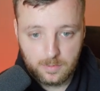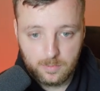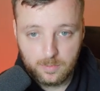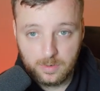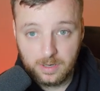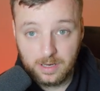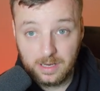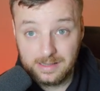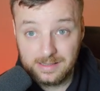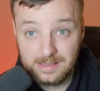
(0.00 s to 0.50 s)

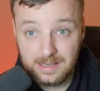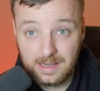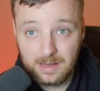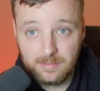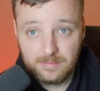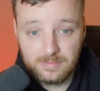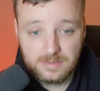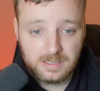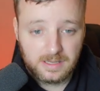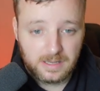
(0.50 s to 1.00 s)
You hit
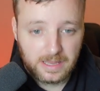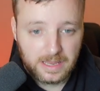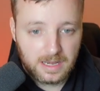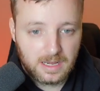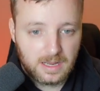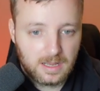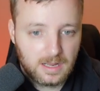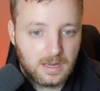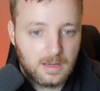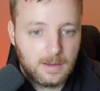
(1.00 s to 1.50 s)
tab to
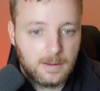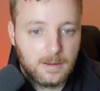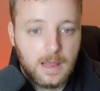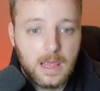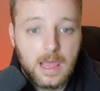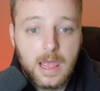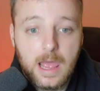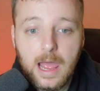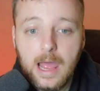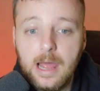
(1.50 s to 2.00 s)
edit in.
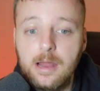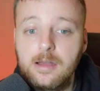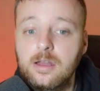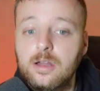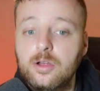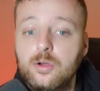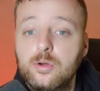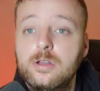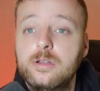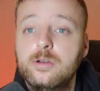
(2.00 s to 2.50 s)
And a
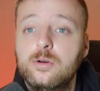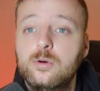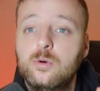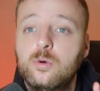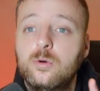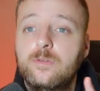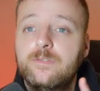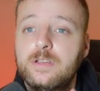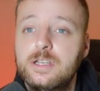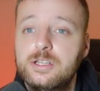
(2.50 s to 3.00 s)
good
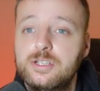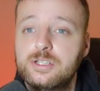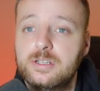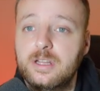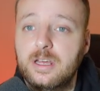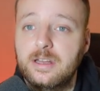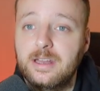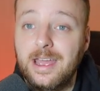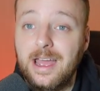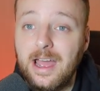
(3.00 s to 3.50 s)
little feature
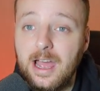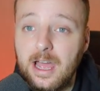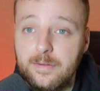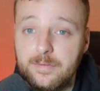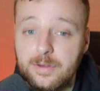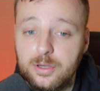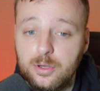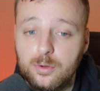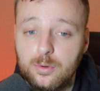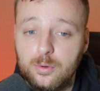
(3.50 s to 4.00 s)
that they have
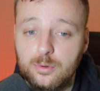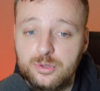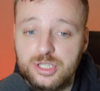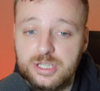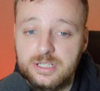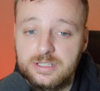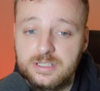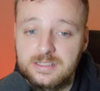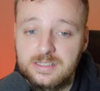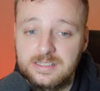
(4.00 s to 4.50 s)
in Google
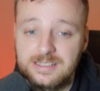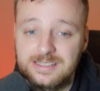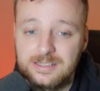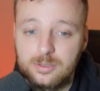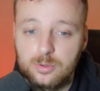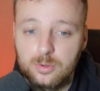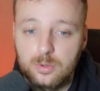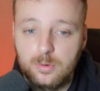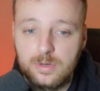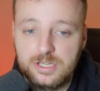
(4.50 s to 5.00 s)
Sheets is this
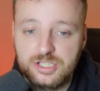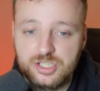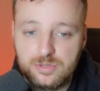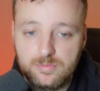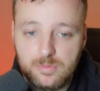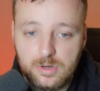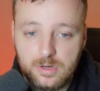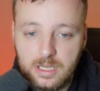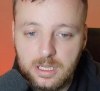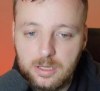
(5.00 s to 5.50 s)
little question
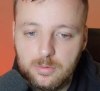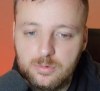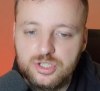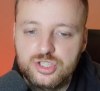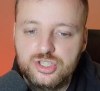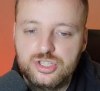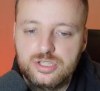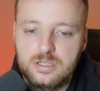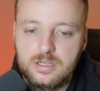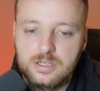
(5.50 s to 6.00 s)
mark here,
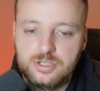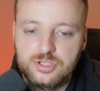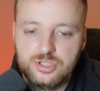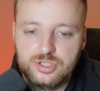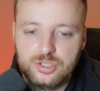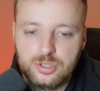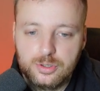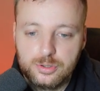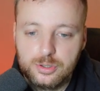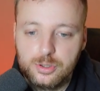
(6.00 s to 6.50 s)
which does
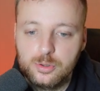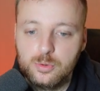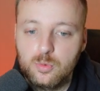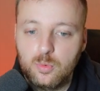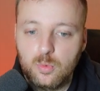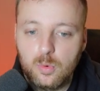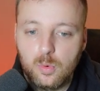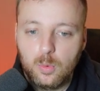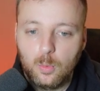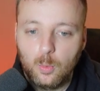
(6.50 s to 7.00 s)
show
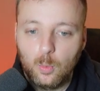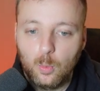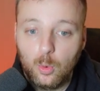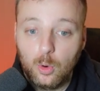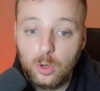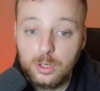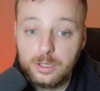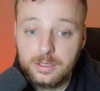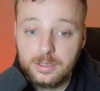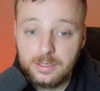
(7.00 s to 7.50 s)
you
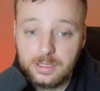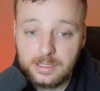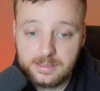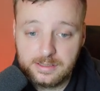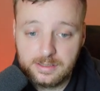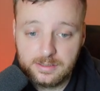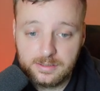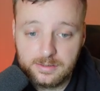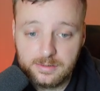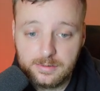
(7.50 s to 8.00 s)
what you need
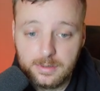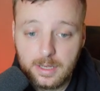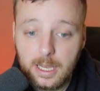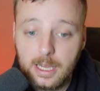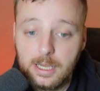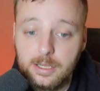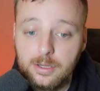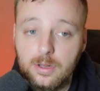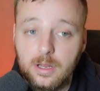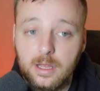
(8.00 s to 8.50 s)
to do.
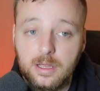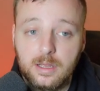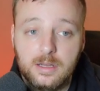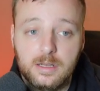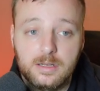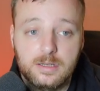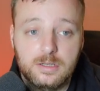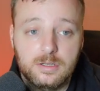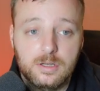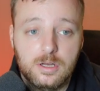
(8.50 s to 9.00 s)
And you can
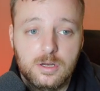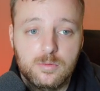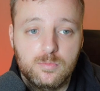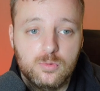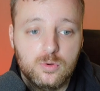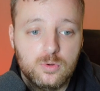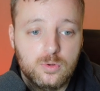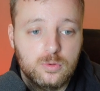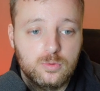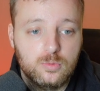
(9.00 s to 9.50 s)
click the learn
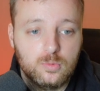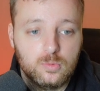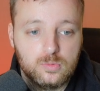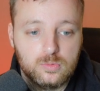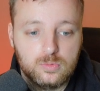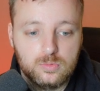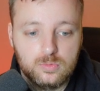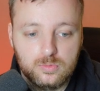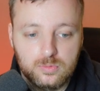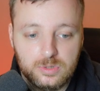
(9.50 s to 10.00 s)
more,
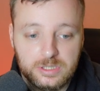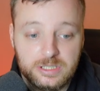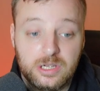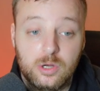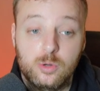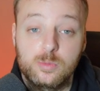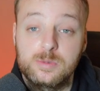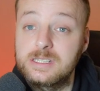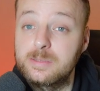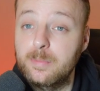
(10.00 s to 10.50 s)
which
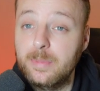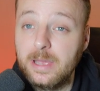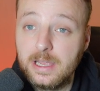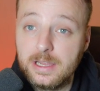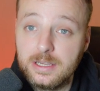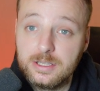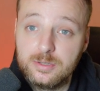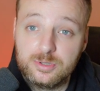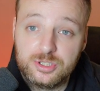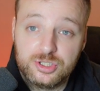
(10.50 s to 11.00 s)
opens a
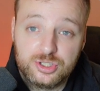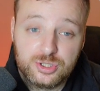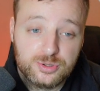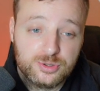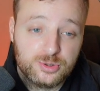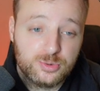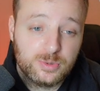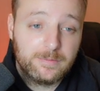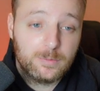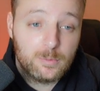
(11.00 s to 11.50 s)
page which shows
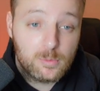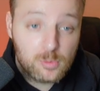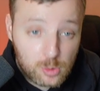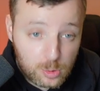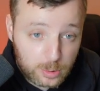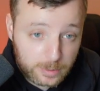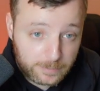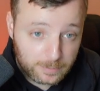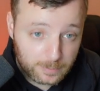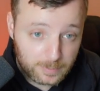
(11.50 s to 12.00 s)
you even
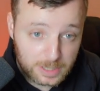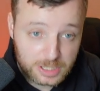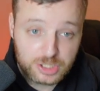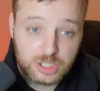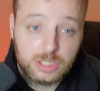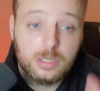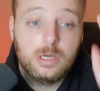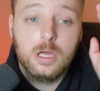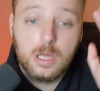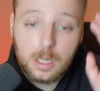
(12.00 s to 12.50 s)
more
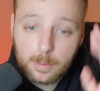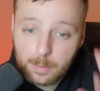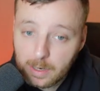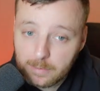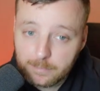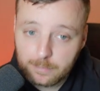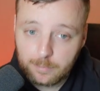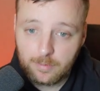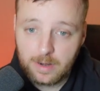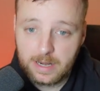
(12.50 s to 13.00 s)
information.
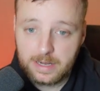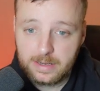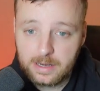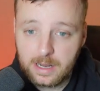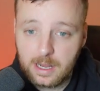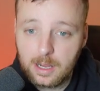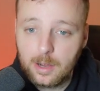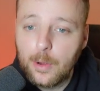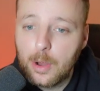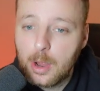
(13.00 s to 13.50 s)
But for right
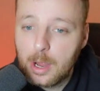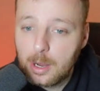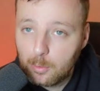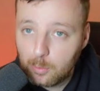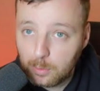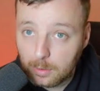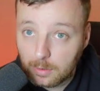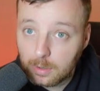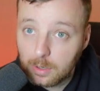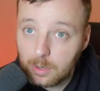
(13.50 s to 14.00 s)
now,
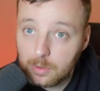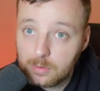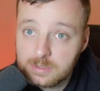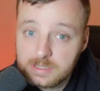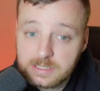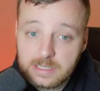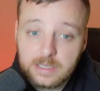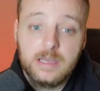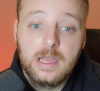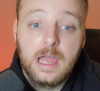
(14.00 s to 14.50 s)
we'll close
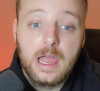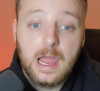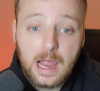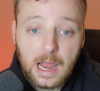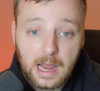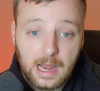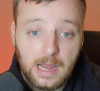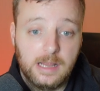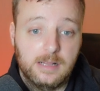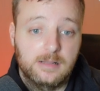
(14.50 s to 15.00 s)
it
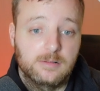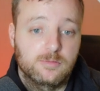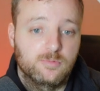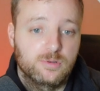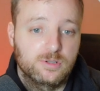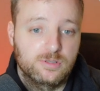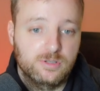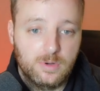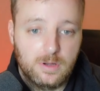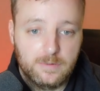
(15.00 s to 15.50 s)
and
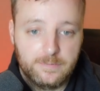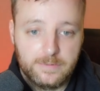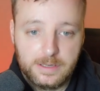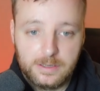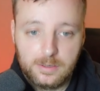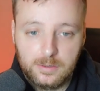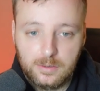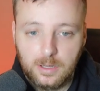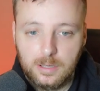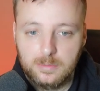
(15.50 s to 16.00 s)
we'll do our
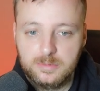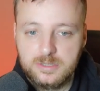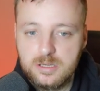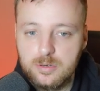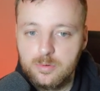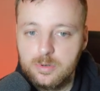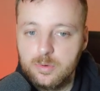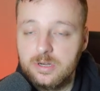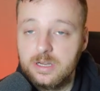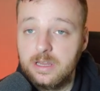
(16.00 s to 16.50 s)
VLOOKUP. So
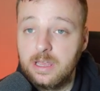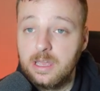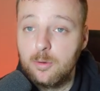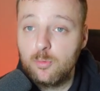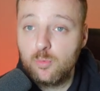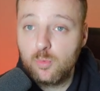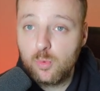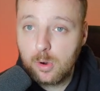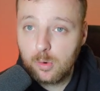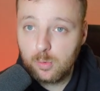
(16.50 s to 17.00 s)
we want to get
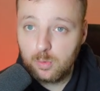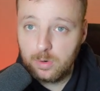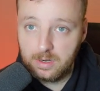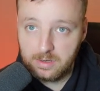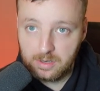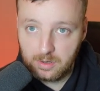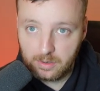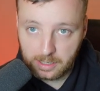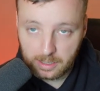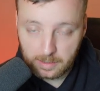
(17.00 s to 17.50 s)
what we're
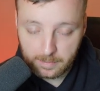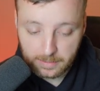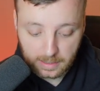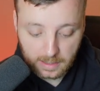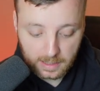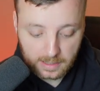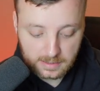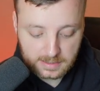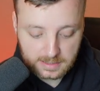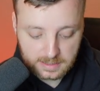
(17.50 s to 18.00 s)
looking up
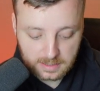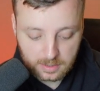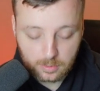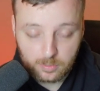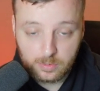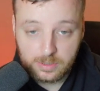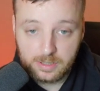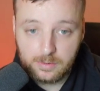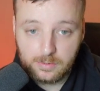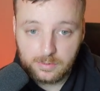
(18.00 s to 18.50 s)
against. So
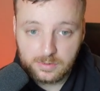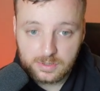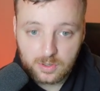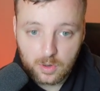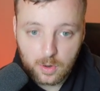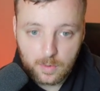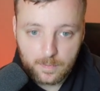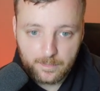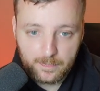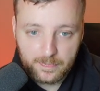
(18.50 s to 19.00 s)
we do
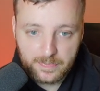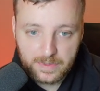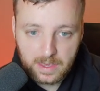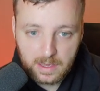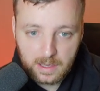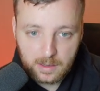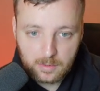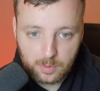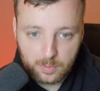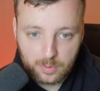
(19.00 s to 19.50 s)
Tom,
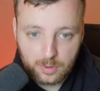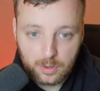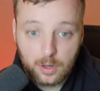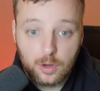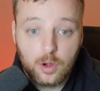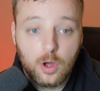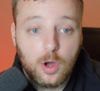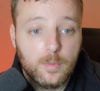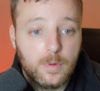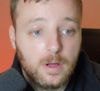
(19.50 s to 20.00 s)
we put a
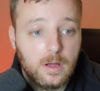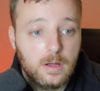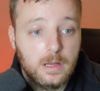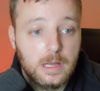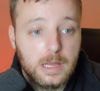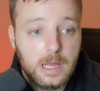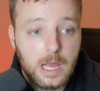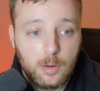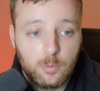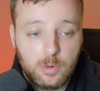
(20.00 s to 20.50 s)
comma,
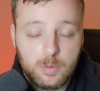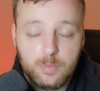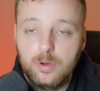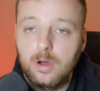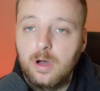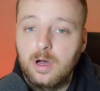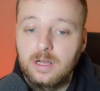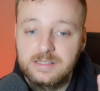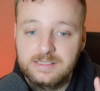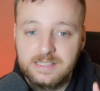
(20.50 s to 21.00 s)
and we
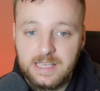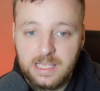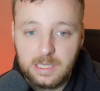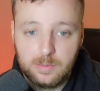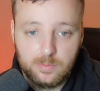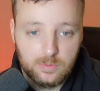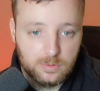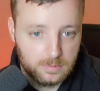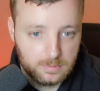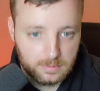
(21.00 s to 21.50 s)
put our
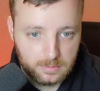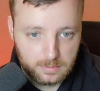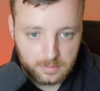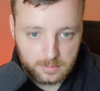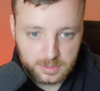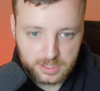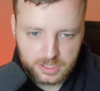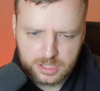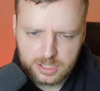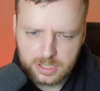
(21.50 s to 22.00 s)
table,
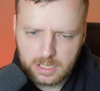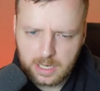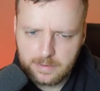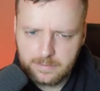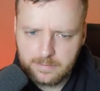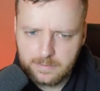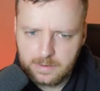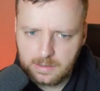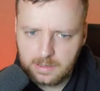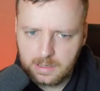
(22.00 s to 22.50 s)
which I
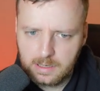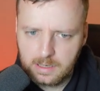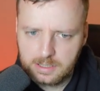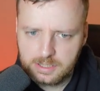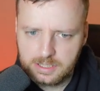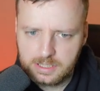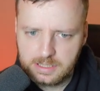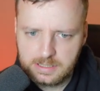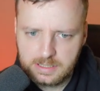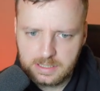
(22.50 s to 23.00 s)
think they
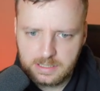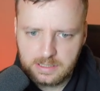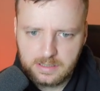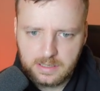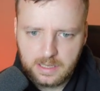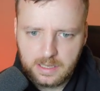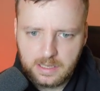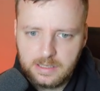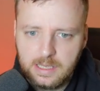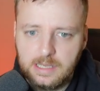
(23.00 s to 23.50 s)
actually say in
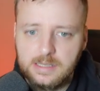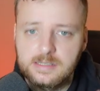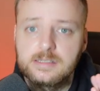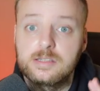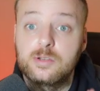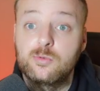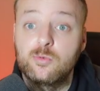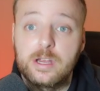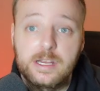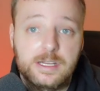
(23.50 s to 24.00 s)
there. Yes,
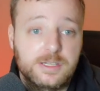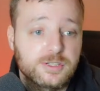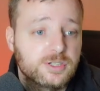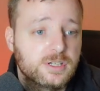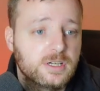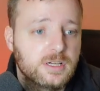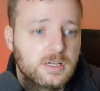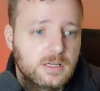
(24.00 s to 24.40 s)
the range,